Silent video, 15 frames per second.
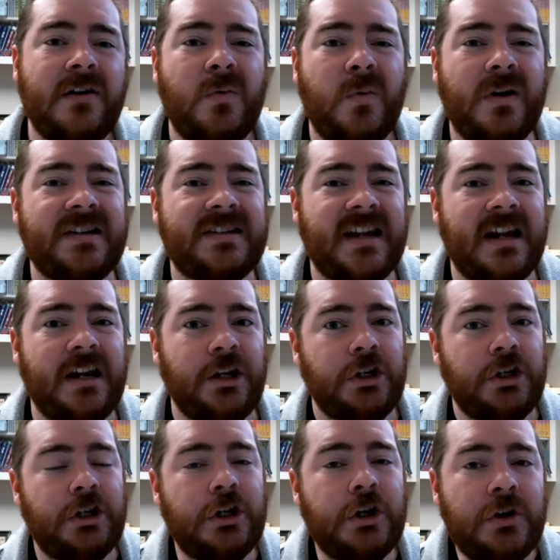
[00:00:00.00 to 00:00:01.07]
We just say,
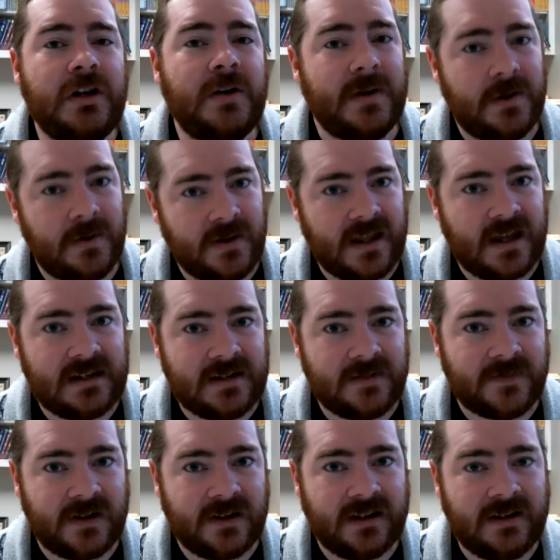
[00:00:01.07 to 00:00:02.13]
you need to be doing that
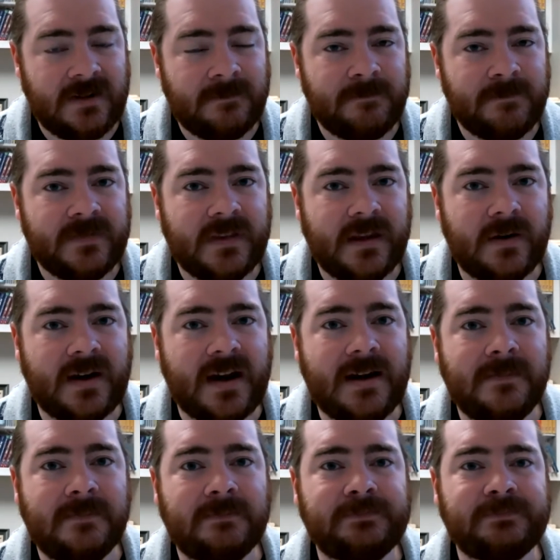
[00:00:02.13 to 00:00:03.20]
differently, okay?